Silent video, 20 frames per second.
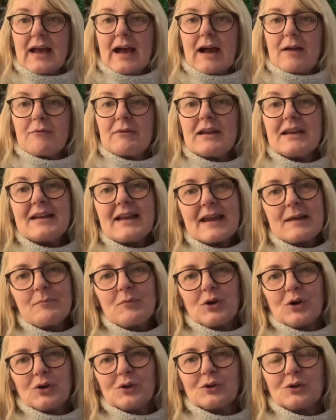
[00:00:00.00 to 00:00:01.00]
I rename
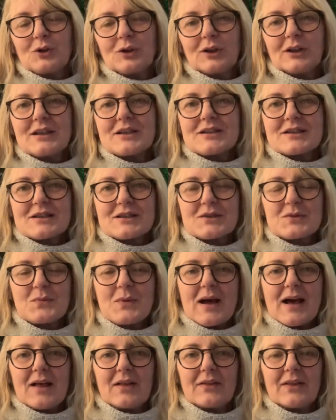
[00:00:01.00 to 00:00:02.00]
all colours as well.